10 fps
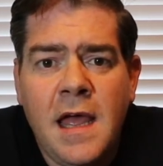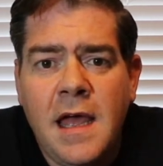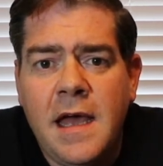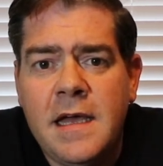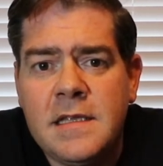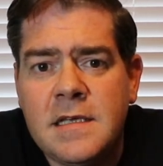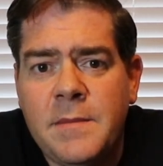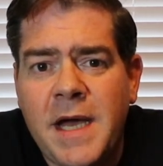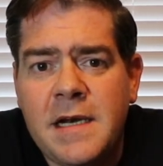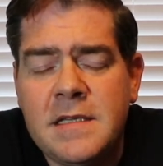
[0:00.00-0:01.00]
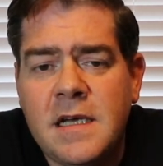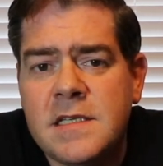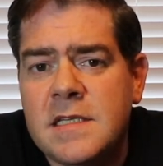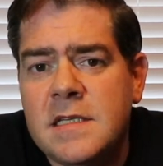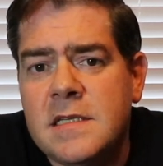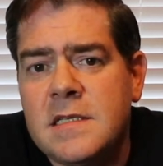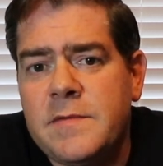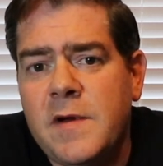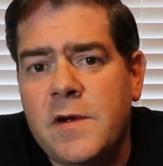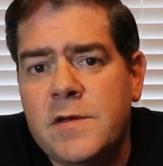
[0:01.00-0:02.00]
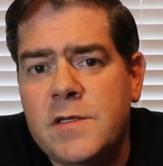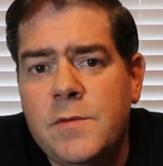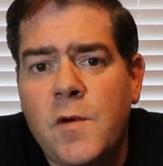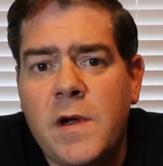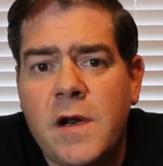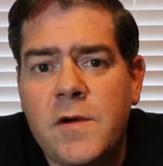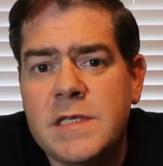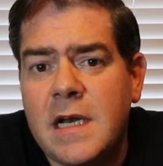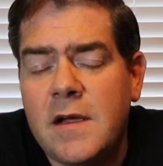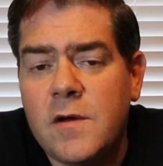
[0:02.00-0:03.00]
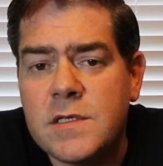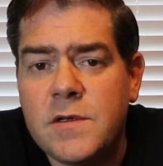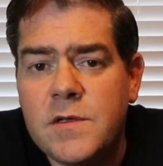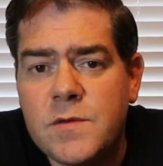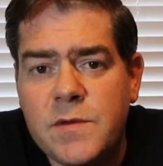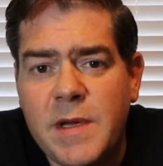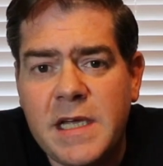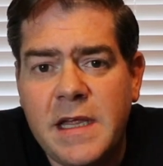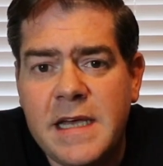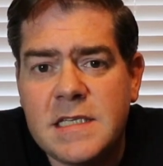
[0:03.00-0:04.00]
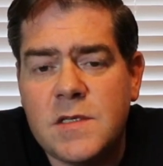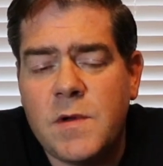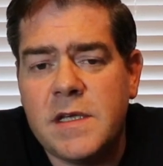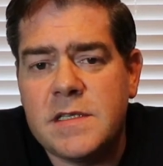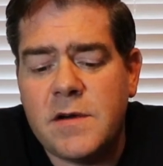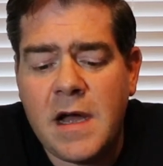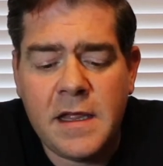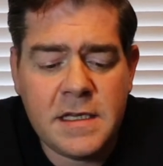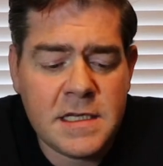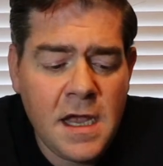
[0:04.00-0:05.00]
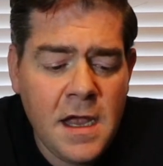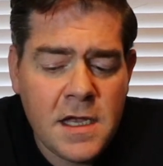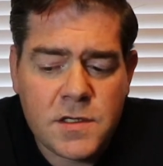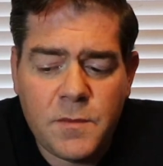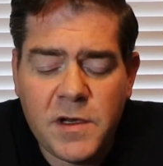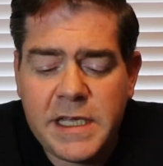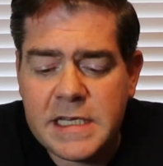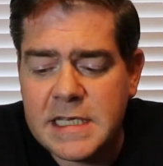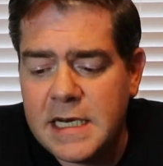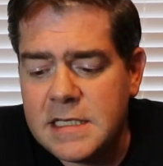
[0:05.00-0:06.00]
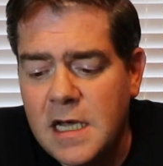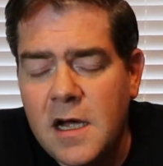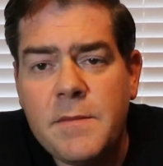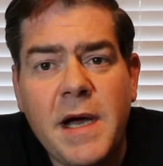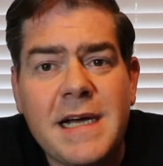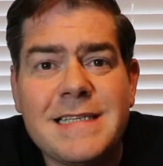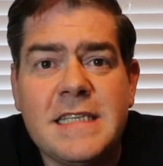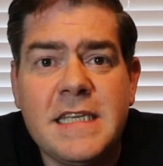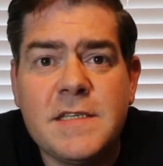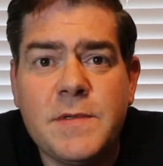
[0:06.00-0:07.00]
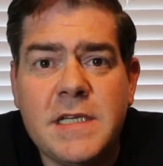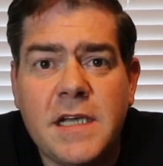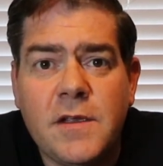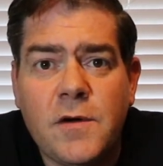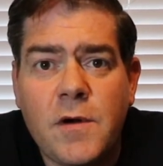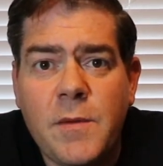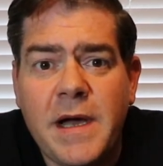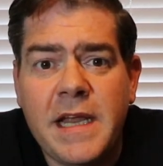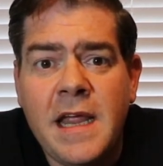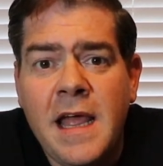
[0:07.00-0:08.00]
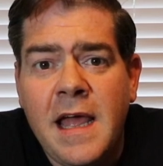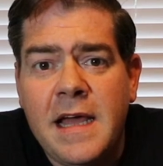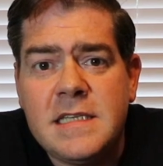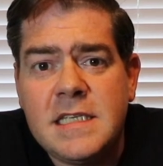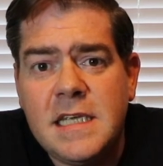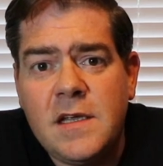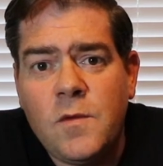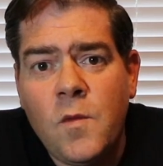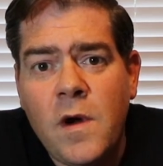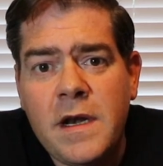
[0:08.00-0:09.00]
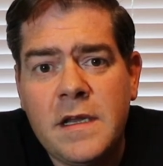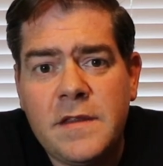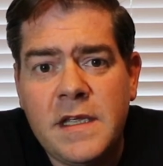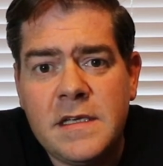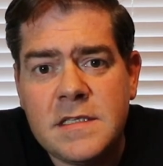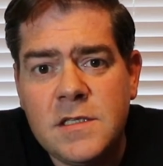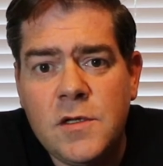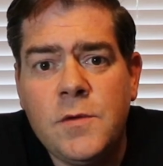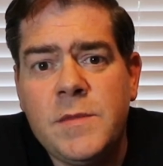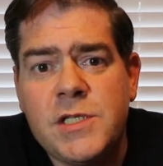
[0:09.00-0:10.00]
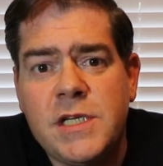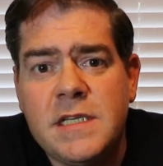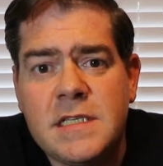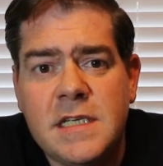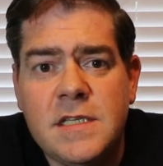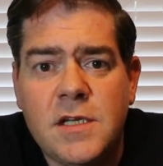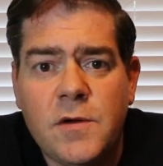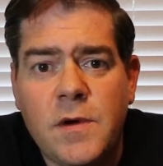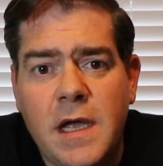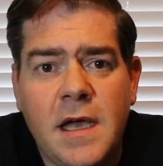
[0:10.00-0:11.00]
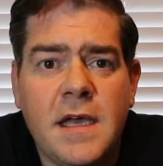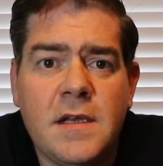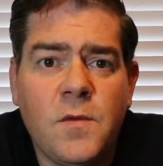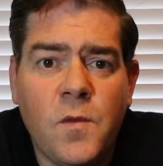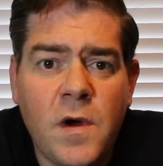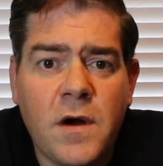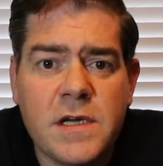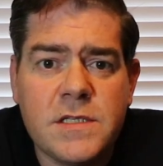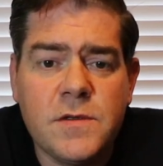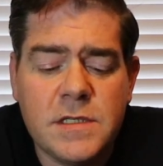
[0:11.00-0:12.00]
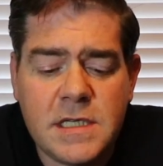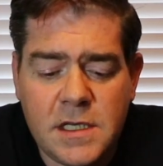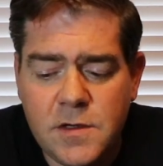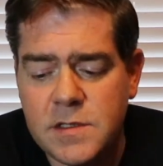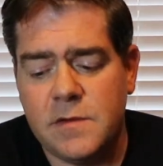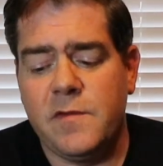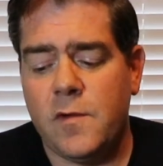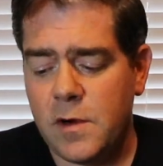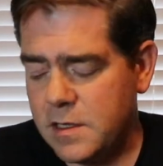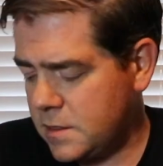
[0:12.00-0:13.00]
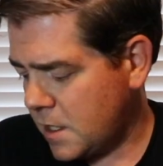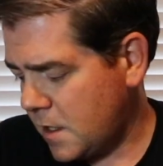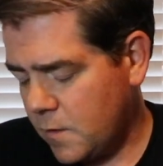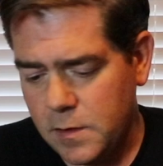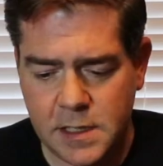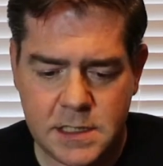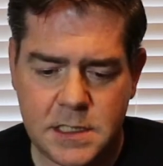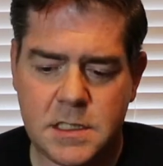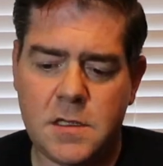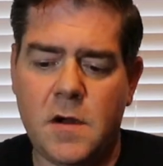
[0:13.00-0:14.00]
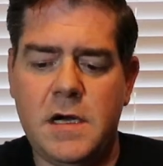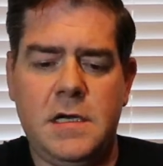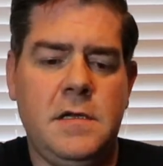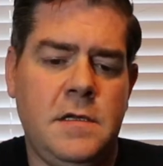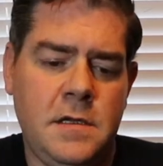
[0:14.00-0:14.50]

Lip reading: and about a dozen Sphero 2.0s that I also use with my class, as well as their Ollies. So I'm really excited to unbox this particular robot and see what these new machines can do and what our students can use them for. So let's start